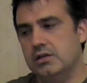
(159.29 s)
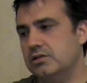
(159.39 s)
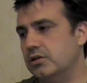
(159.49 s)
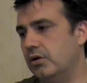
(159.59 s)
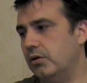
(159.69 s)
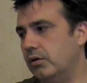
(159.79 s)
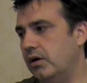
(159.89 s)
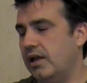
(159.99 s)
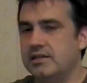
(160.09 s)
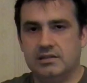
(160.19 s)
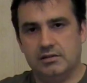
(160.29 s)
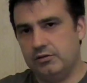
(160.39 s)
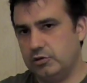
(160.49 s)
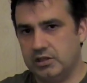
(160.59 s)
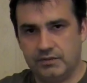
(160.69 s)
So as
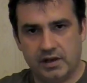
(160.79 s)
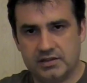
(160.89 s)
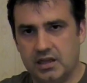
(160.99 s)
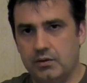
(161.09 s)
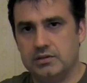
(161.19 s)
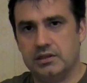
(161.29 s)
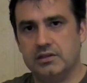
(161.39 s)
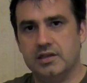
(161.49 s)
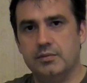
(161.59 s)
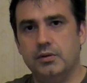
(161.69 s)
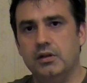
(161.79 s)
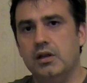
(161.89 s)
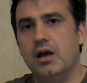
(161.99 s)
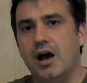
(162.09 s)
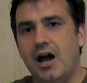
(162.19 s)
using Voxeo as an example,
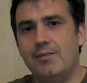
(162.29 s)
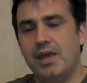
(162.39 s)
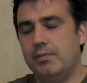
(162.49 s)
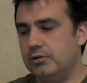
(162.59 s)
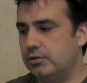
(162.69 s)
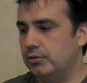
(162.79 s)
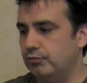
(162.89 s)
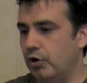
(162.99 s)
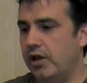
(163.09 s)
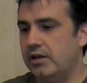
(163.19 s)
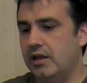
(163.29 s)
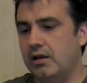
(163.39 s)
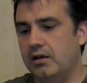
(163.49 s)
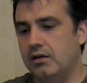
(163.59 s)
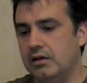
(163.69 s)
I'm able to write
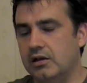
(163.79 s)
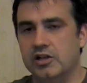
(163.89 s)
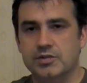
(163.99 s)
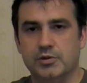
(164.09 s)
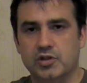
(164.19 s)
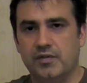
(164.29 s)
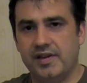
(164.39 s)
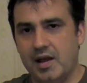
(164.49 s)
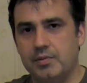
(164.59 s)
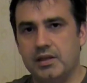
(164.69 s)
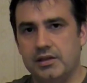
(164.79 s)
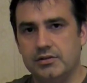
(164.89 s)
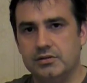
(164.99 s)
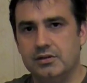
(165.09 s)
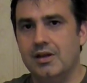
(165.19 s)
a customer survey
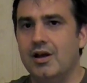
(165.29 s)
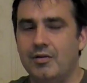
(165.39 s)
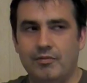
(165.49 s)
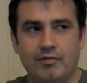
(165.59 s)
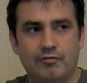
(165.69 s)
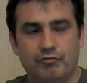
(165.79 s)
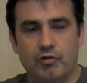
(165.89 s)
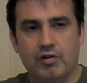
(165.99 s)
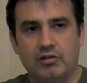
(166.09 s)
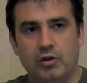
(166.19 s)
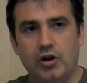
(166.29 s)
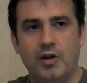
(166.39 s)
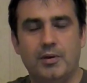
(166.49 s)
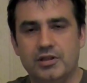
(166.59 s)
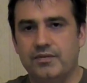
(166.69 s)
application, load it
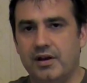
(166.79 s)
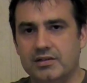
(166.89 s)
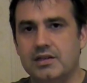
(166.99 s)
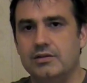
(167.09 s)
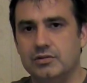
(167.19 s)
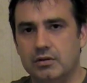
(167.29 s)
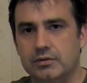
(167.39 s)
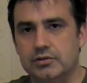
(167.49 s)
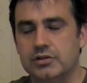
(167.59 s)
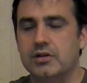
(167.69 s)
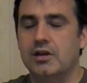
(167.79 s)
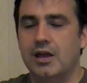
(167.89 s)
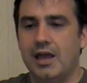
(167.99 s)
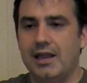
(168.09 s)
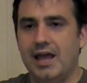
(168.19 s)
up onto the Voxeo servers,
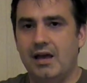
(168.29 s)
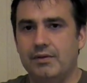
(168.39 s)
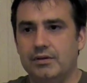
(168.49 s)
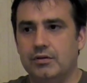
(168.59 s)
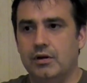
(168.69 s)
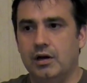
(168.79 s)
and have it